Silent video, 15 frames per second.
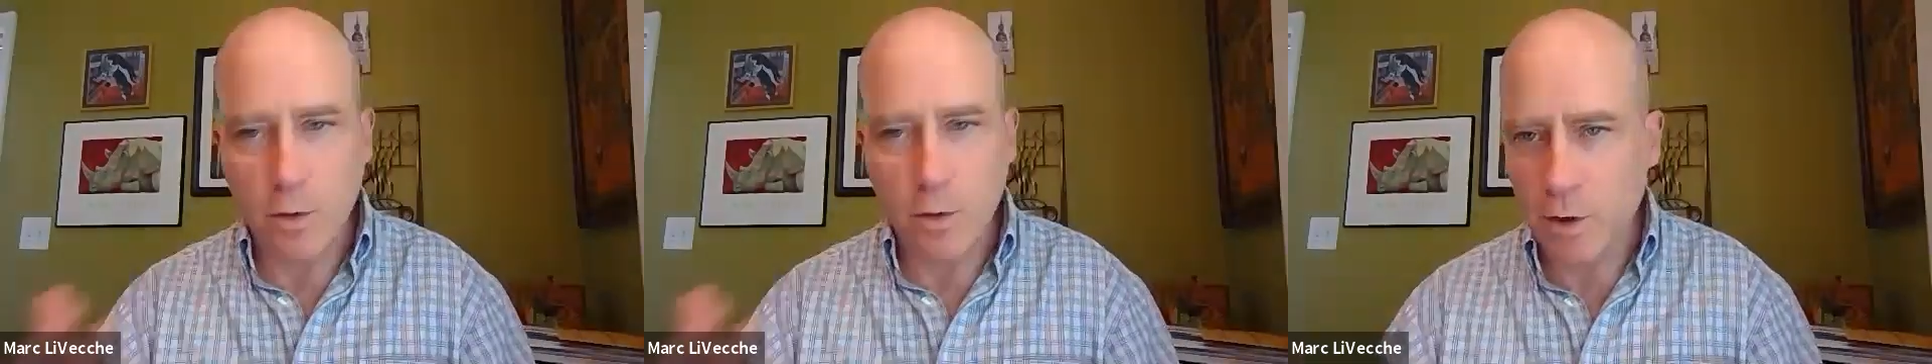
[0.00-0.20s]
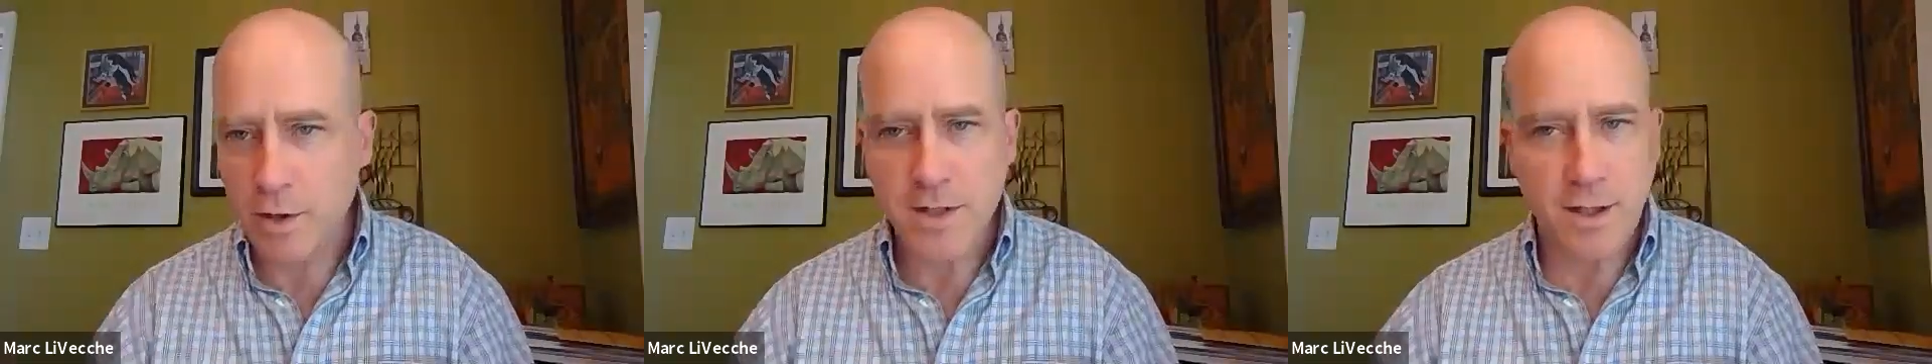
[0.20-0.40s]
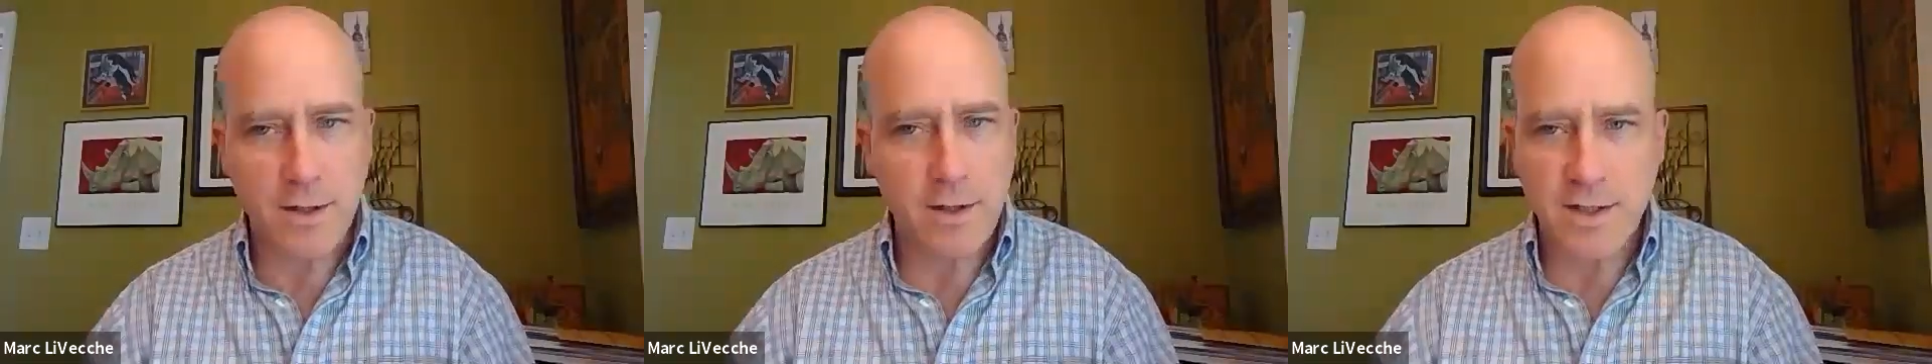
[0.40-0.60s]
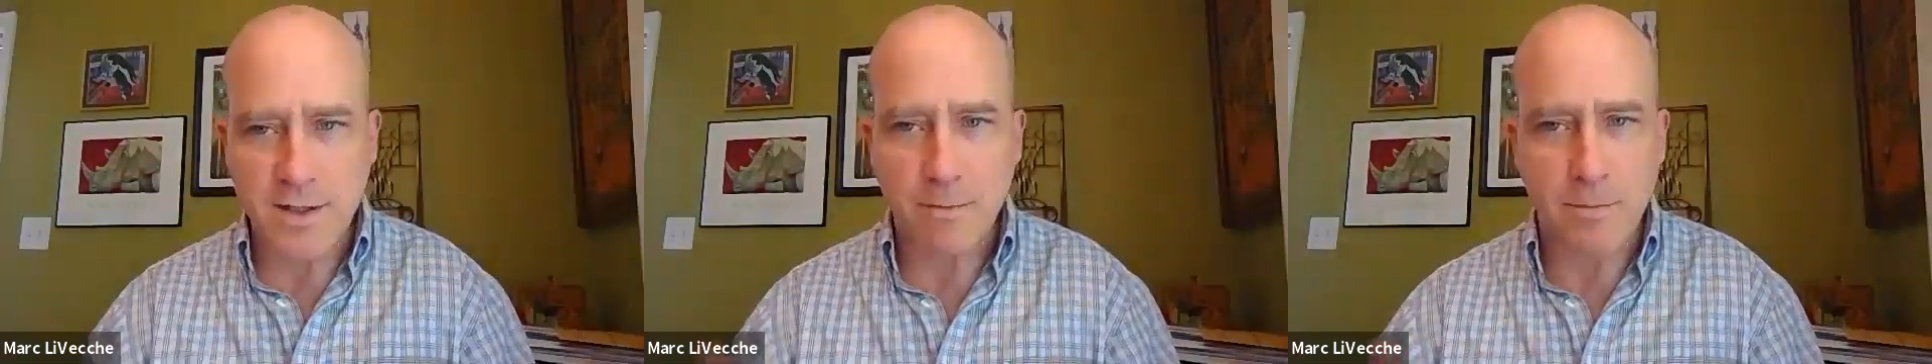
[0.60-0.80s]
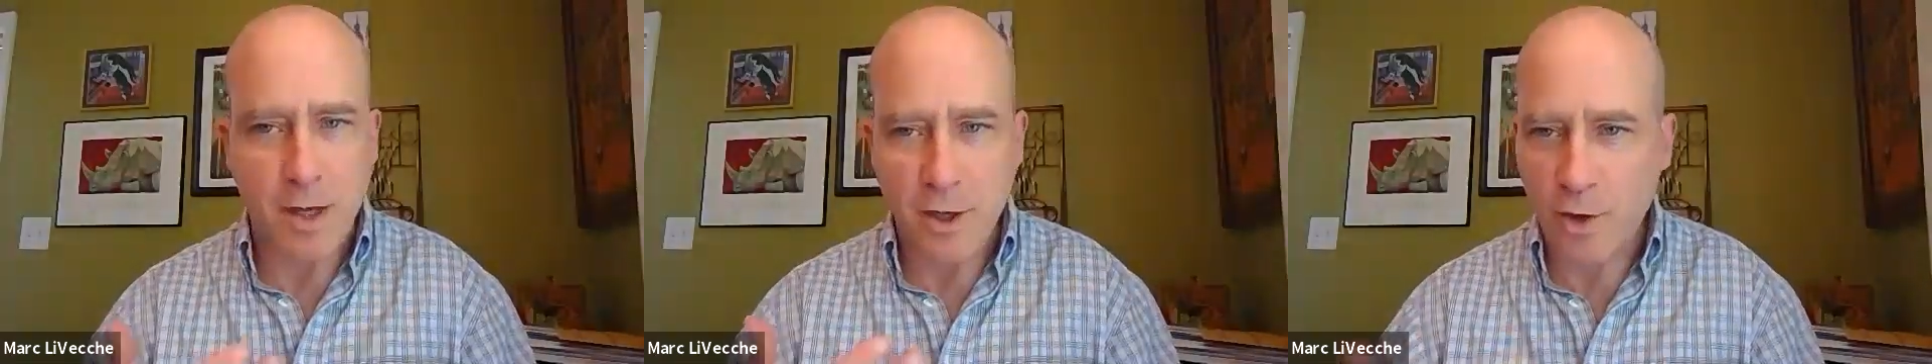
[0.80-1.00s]
Or is
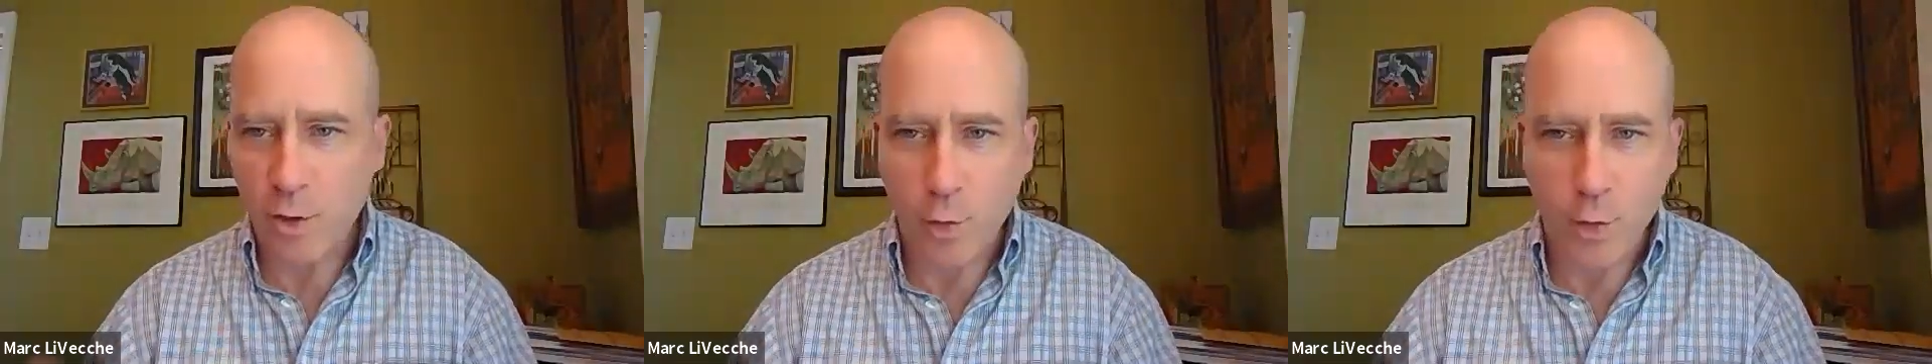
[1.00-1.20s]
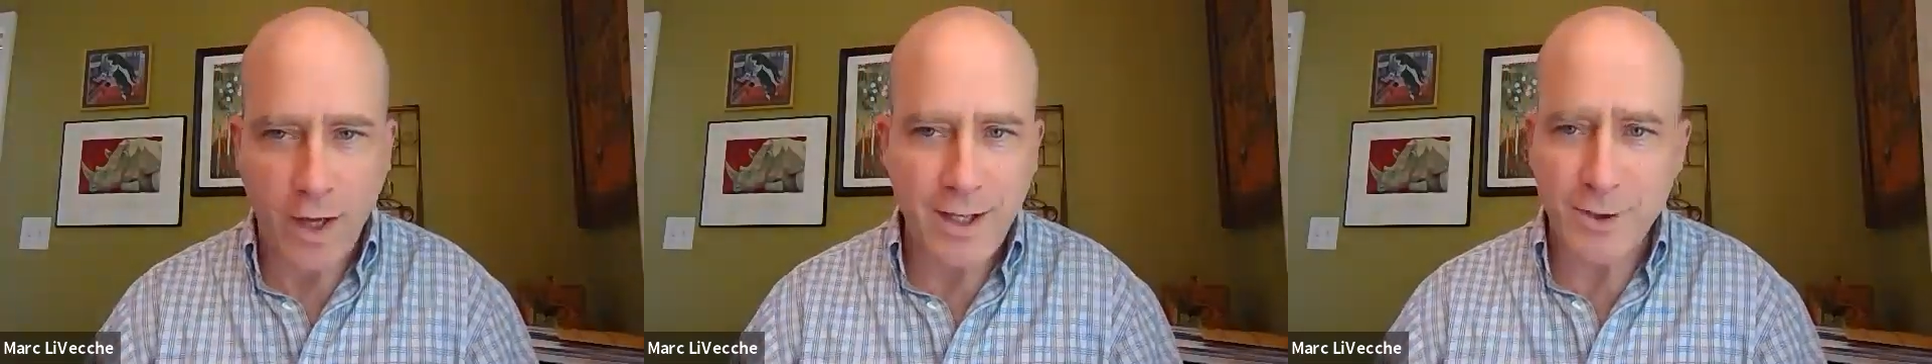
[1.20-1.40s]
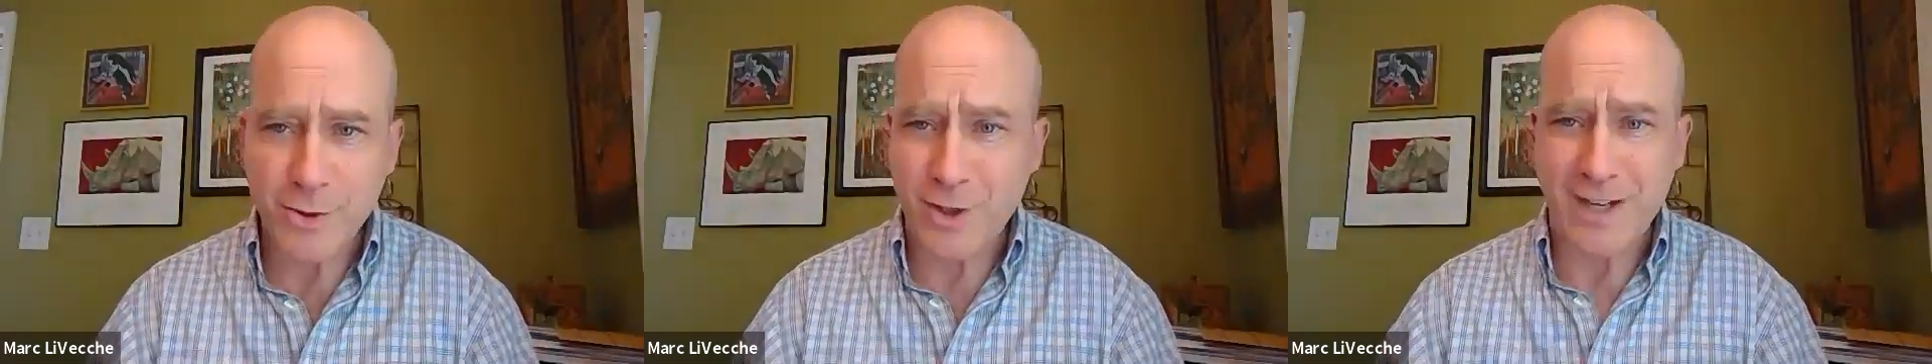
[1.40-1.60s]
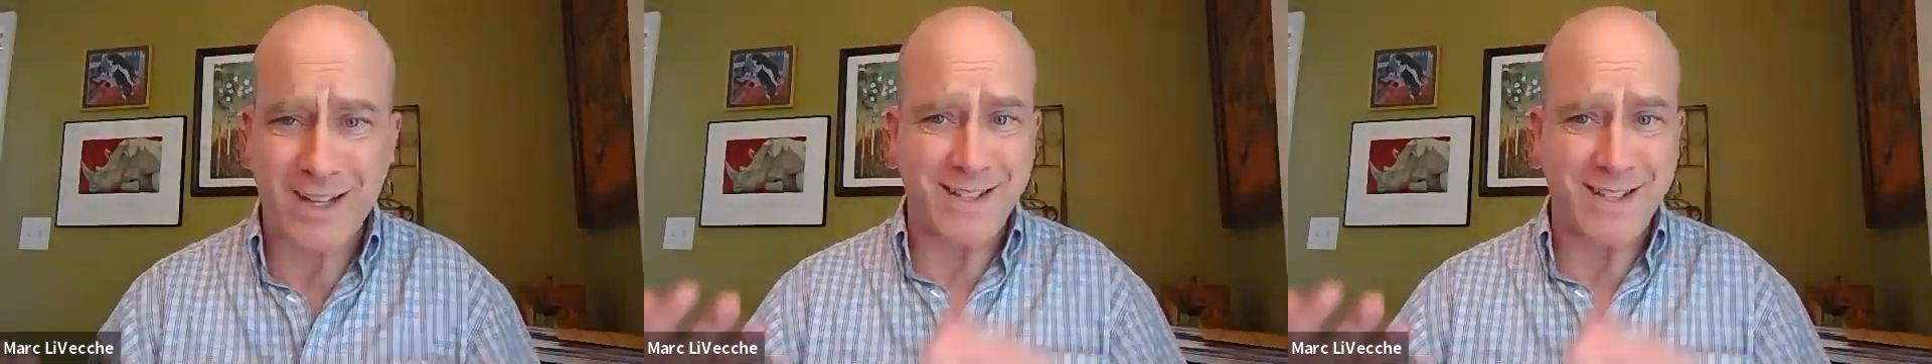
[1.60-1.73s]
it better to wait and try to